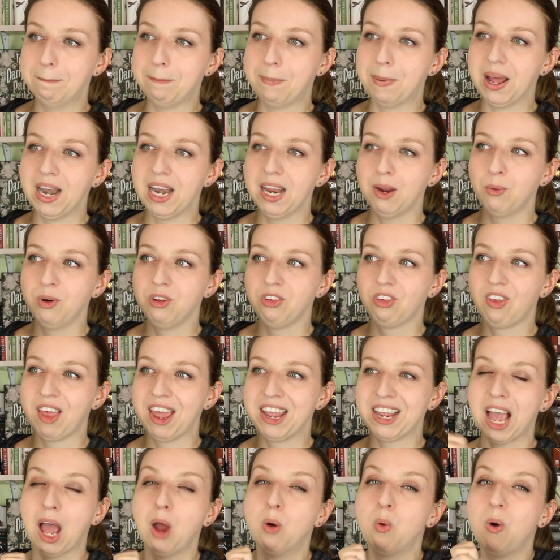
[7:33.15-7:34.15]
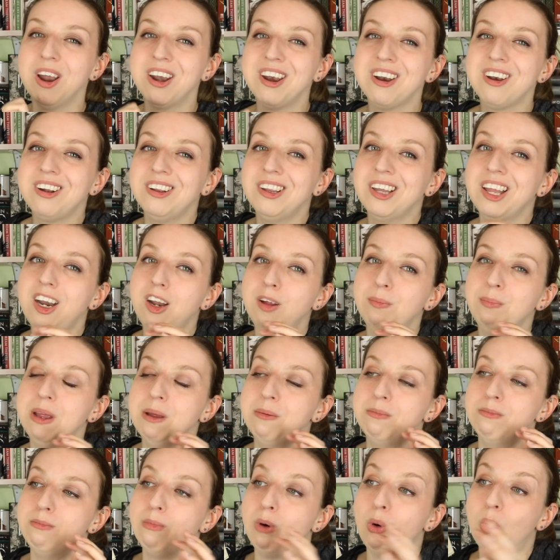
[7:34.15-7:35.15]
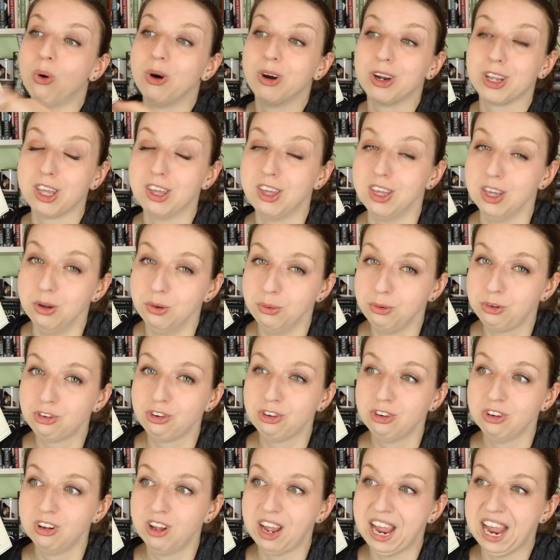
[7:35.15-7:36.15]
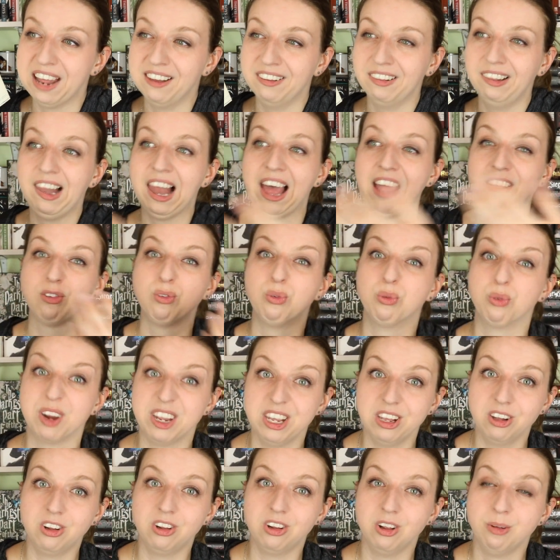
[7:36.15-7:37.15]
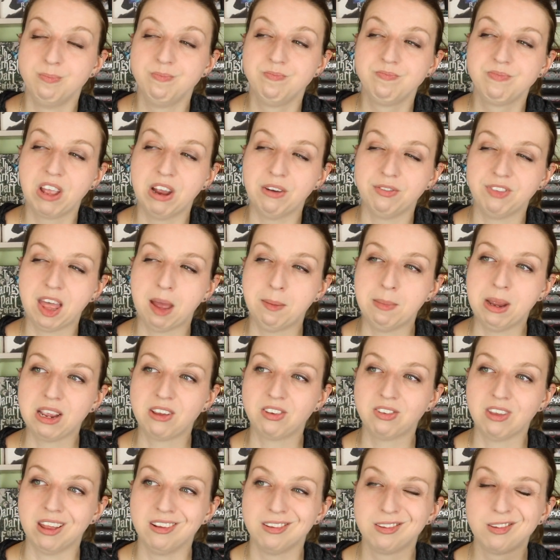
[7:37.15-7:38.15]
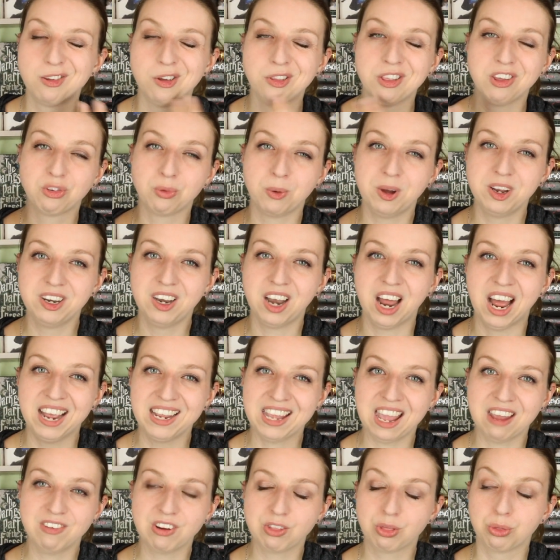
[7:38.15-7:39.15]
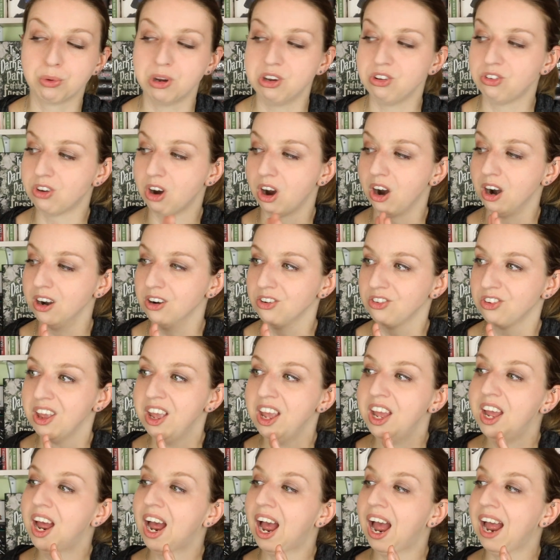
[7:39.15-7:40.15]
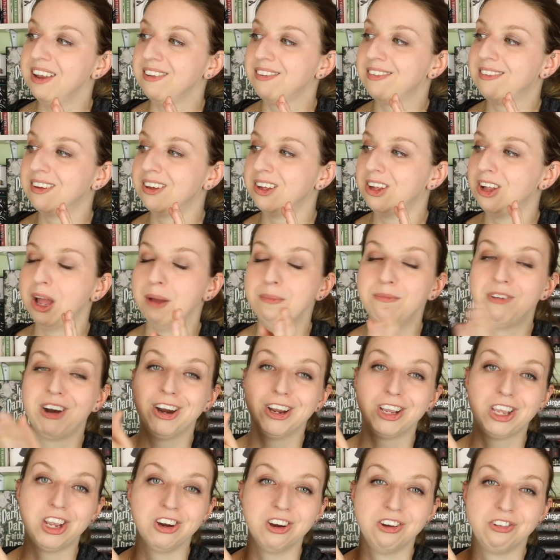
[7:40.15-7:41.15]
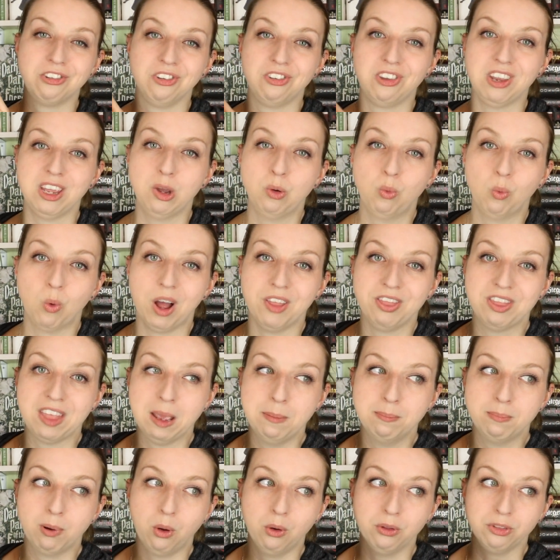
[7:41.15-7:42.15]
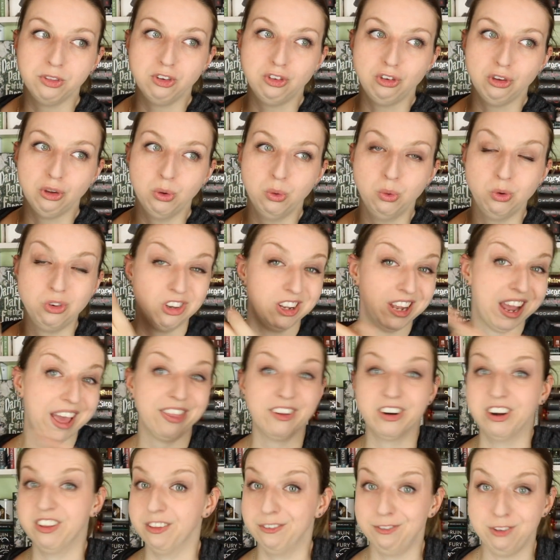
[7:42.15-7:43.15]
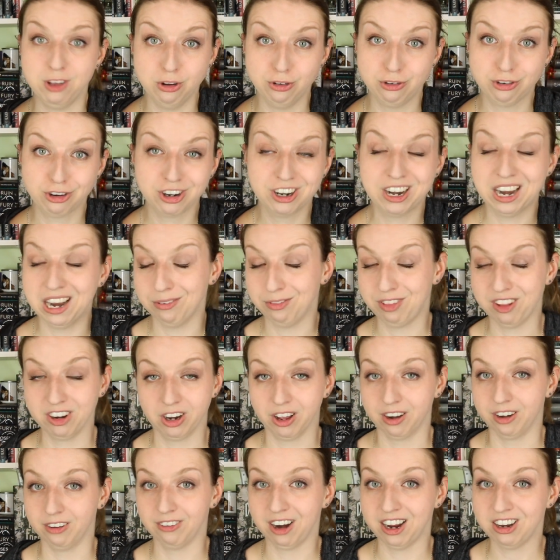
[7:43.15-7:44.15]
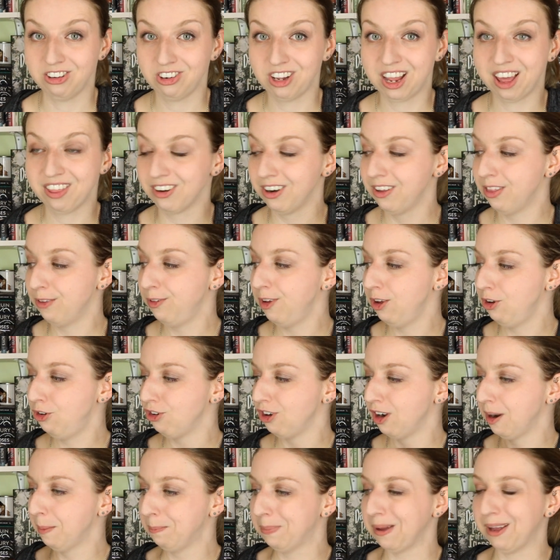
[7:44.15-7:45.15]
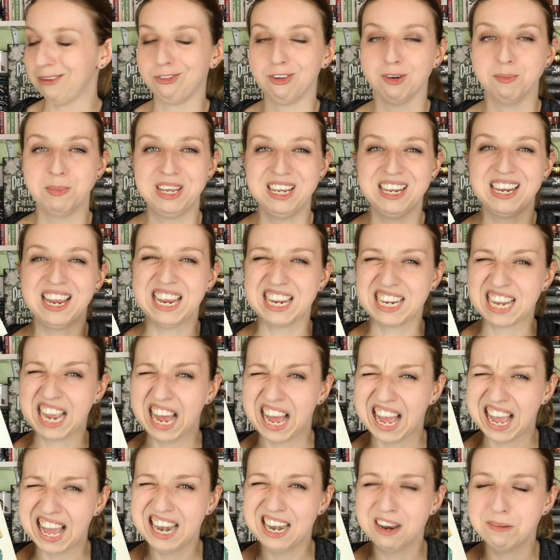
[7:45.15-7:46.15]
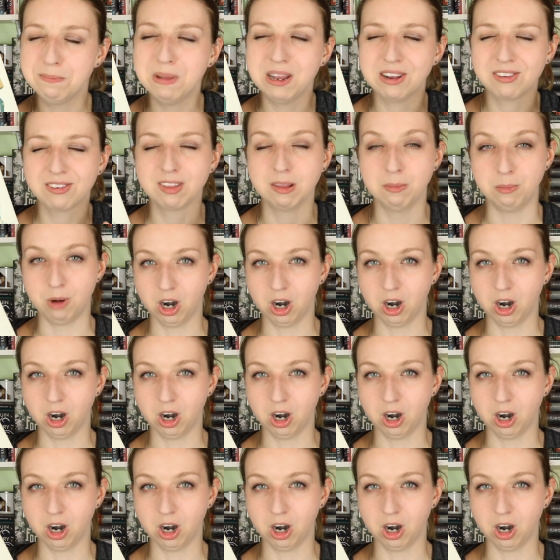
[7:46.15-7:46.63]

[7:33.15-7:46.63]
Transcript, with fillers: but it was like I wanted a little bit more cute and less real if that makes sense. So this one, I gave it three stars. I still am very curious to see what they both do together in the future, if they're gonna write together in the future, but for me, kind of missed the